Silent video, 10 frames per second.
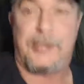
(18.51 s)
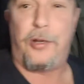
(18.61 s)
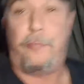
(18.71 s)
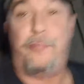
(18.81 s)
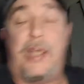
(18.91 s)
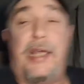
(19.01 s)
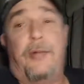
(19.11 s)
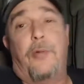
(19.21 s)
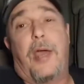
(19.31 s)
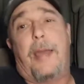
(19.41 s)
So
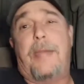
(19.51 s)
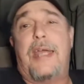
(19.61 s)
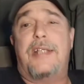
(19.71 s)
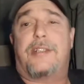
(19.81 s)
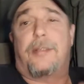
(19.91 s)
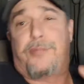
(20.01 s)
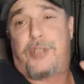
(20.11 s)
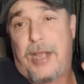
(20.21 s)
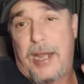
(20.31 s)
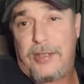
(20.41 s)
anyway, I made some
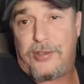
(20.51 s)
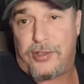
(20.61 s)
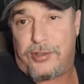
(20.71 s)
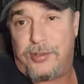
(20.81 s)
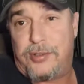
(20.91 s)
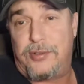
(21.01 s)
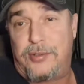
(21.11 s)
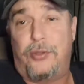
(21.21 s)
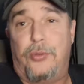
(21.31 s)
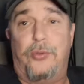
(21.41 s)
changes
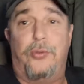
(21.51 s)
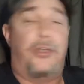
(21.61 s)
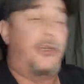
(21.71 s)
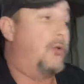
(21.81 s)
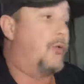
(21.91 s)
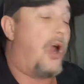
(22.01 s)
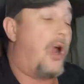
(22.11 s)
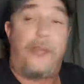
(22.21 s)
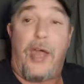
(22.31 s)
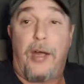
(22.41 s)
to the new
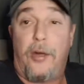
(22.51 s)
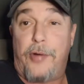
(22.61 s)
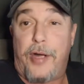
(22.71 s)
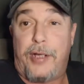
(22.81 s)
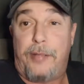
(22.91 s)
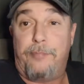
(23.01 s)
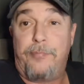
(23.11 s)
Roth IRA.